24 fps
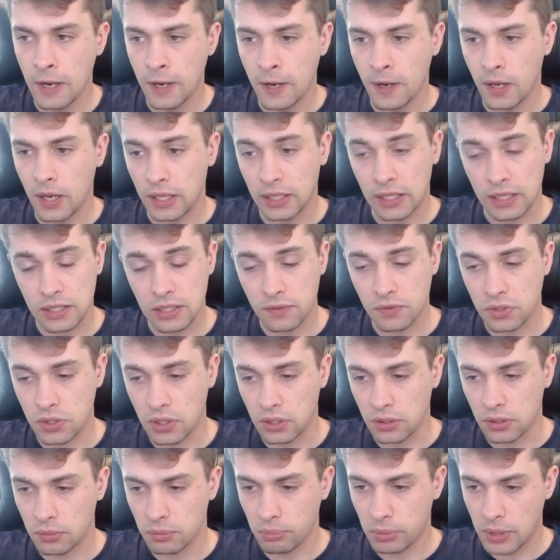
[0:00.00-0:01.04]
and as I've said,
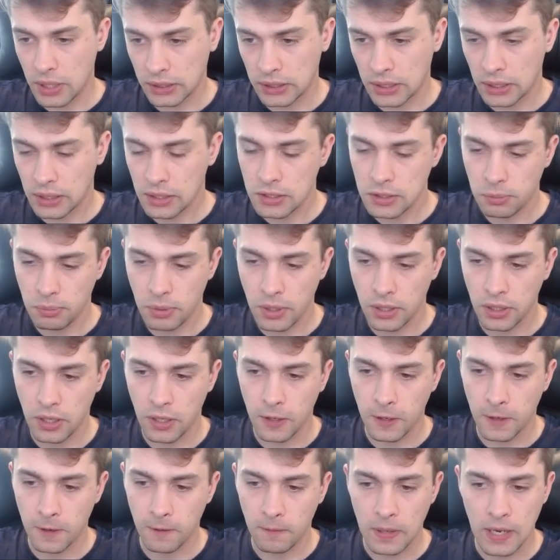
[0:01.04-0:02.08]
practically speaking,
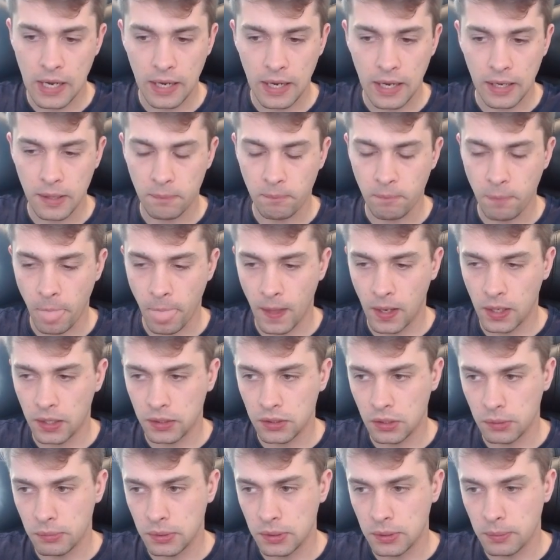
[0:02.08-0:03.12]
I am a little
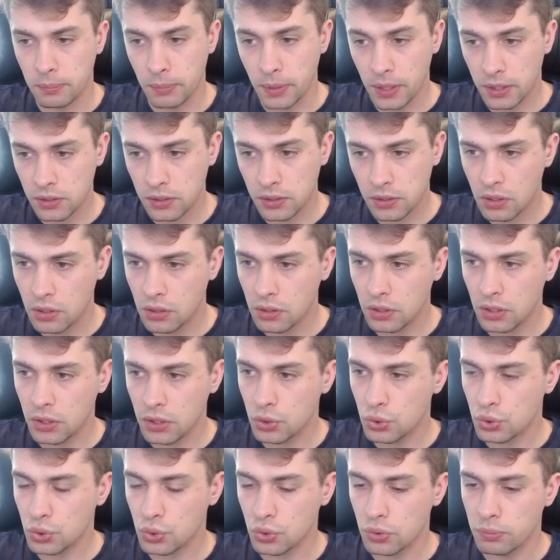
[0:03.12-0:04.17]
bit better. It
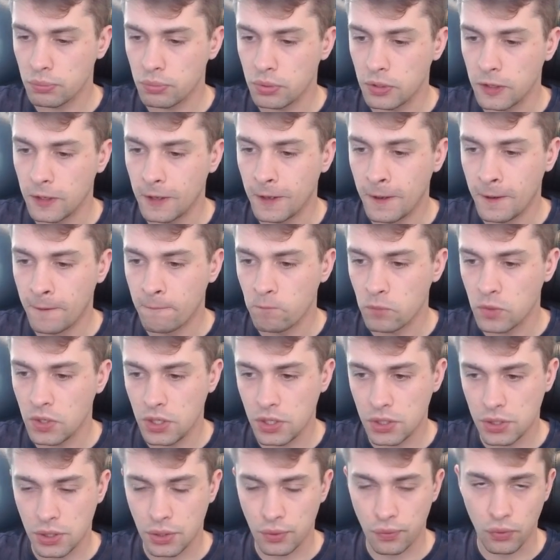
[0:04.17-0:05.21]
should be
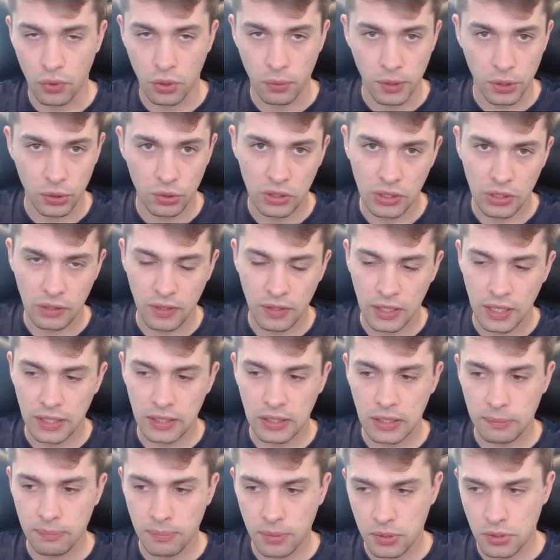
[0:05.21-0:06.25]
easier for me to navigate the
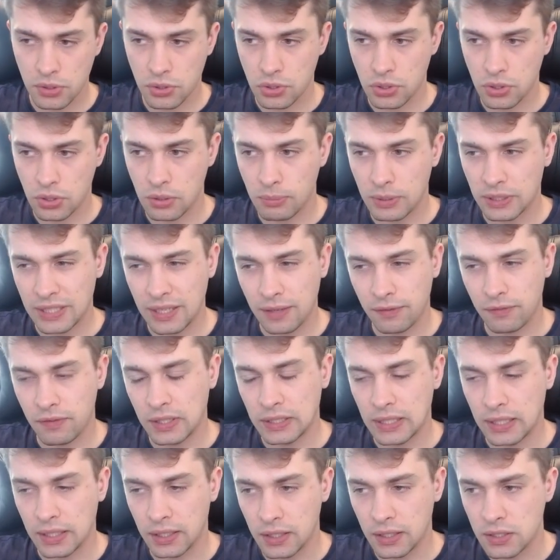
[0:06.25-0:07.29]
position, but I felt
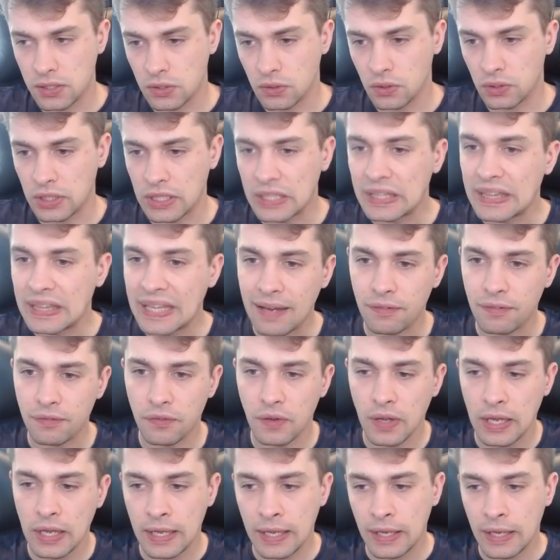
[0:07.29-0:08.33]
like it's not enough
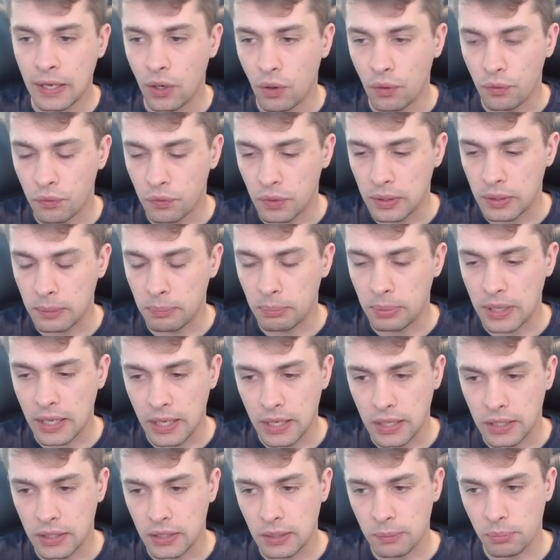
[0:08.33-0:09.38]
of play in
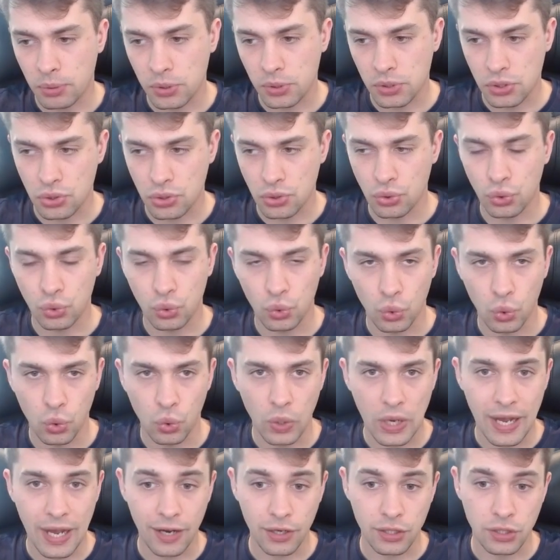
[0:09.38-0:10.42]
the position to
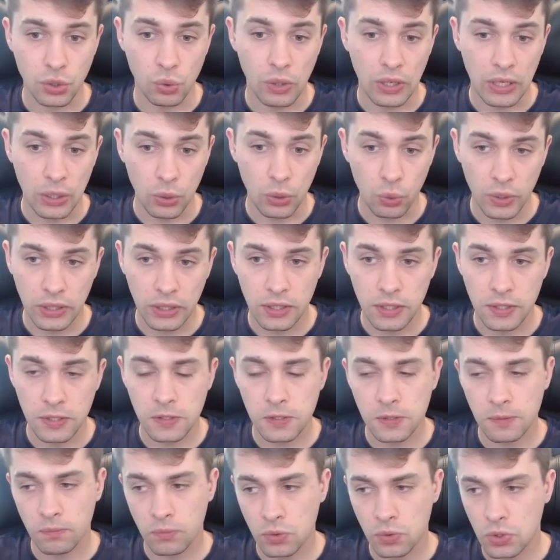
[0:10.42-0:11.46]
actually win this,
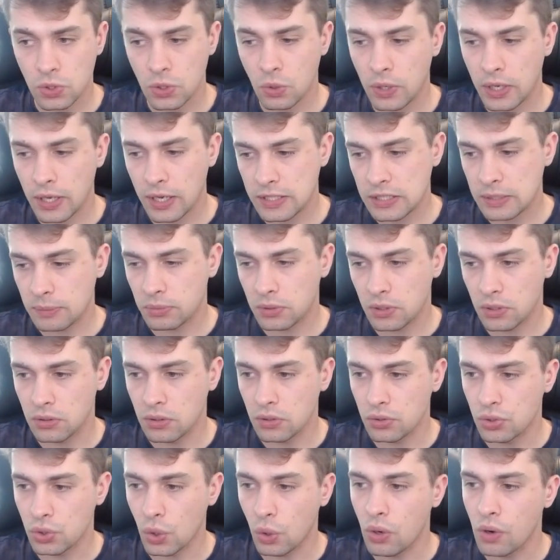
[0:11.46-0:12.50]
so I accepted the
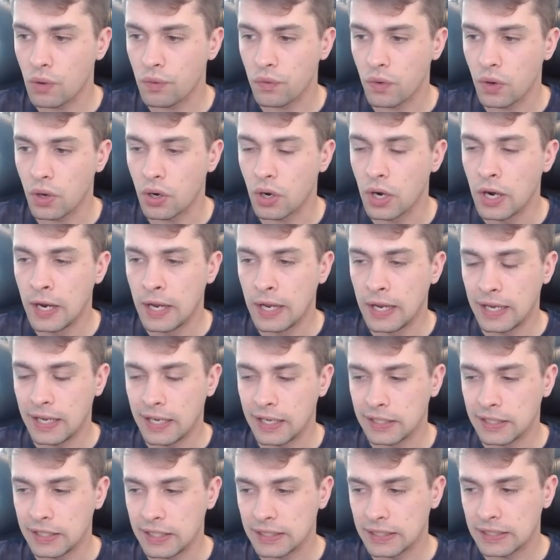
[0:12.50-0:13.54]
draw offer, and
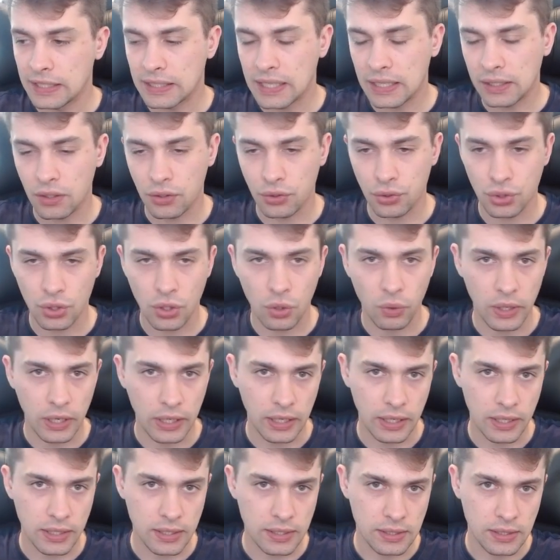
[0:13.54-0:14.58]
yet another draw
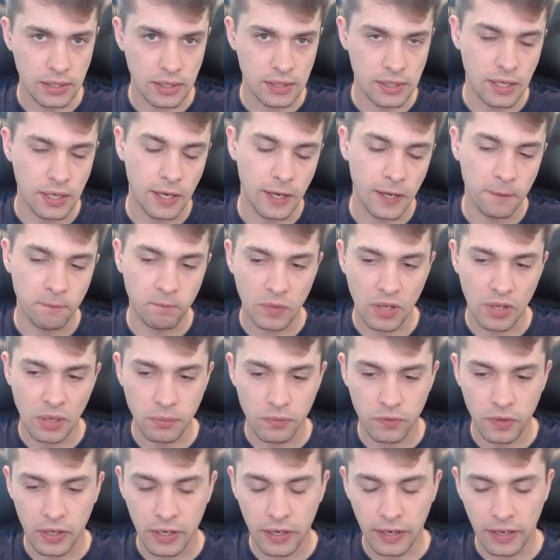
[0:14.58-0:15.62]
against this guy. I'm
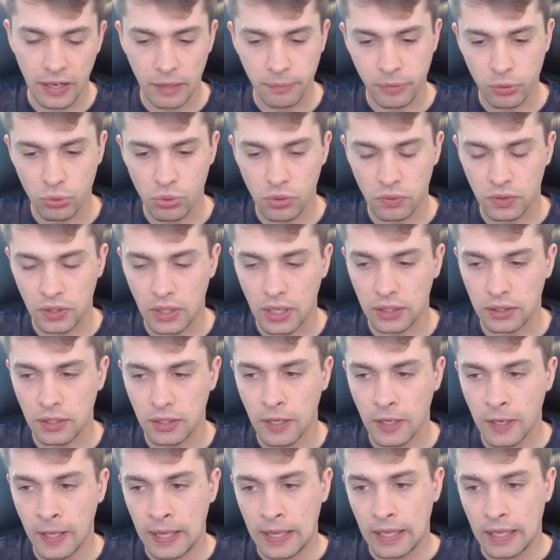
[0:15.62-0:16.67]
very happy with that,
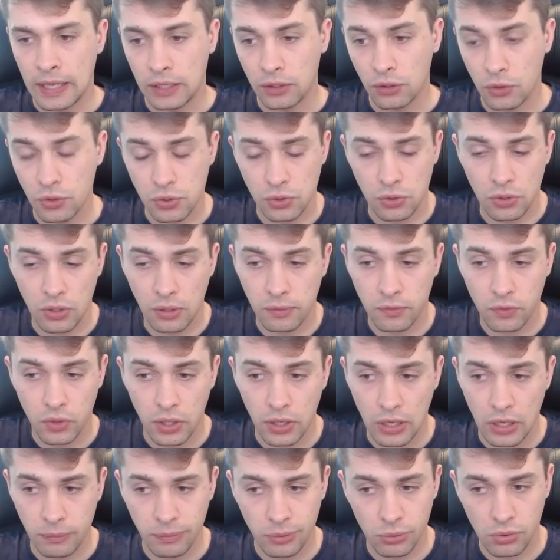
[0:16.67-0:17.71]
and also I'm very
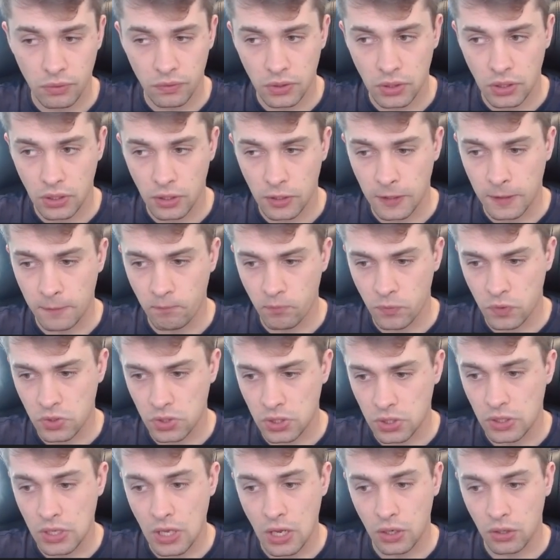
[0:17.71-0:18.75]
happy with the
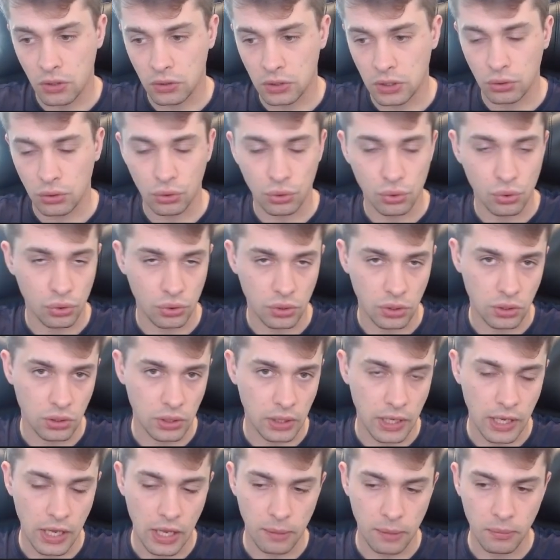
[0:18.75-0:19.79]
scenario that occurred in the
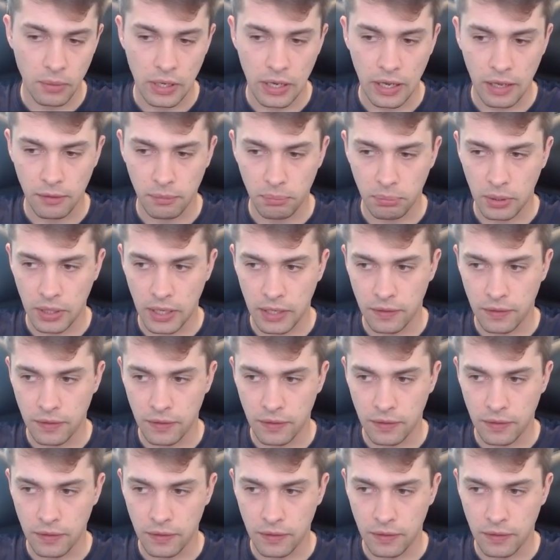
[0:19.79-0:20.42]
game. I played